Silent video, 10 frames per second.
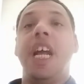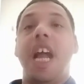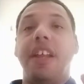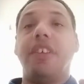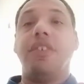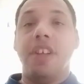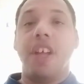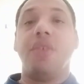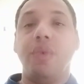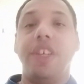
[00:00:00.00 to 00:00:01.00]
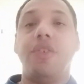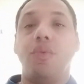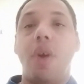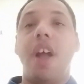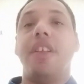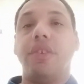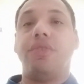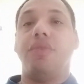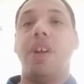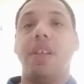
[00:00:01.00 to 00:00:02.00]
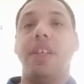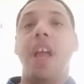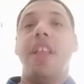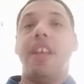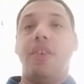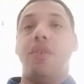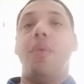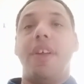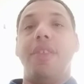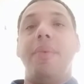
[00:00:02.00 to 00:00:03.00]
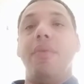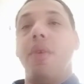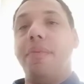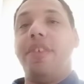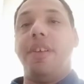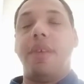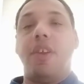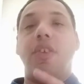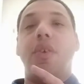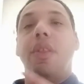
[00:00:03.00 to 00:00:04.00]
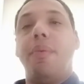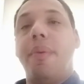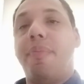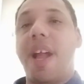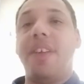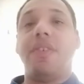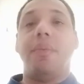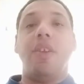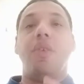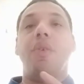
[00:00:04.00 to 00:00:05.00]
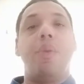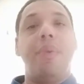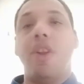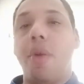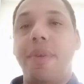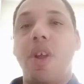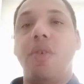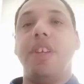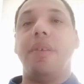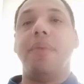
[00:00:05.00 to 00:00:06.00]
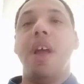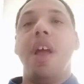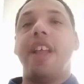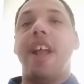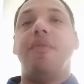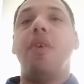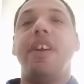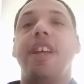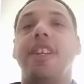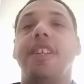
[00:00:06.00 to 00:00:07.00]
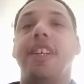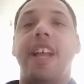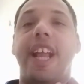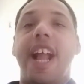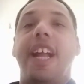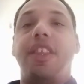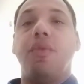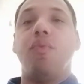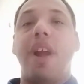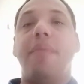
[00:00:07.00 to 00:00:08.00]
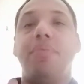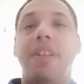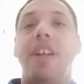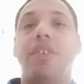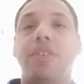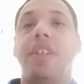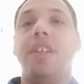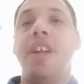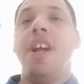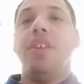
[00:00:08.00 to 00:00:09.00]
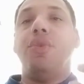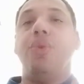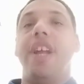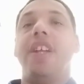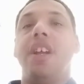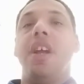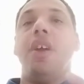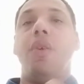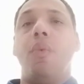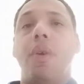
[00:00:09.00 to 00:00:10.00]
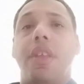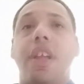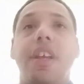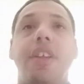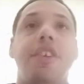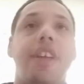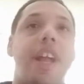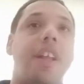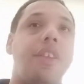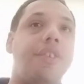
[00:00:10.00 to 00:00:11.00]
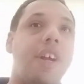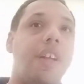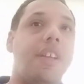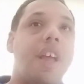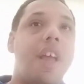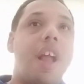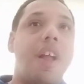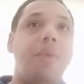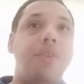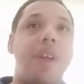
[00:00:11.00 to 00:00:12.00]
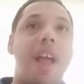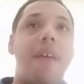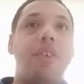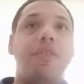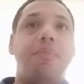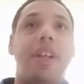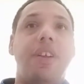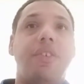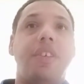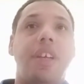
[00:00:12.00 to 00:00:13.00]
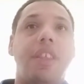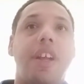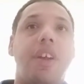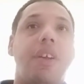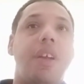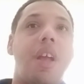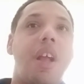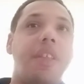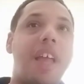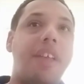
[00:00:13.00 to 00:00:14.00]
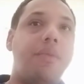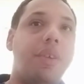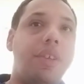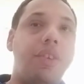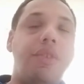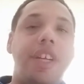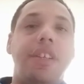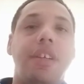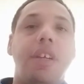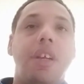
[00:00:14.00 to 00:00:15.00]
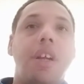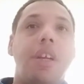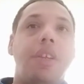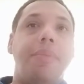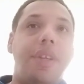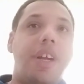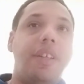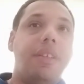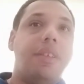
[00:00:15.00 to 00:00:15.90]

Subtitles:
and that's another reason why they're struggling. They don't know whether to be a run team, they don't know whether to be a pass team, they don't know whether to be an RPO team. They have no identity. They can't get the right players in to get what they need to get done. And when you have those players in there, that's what you need to be done,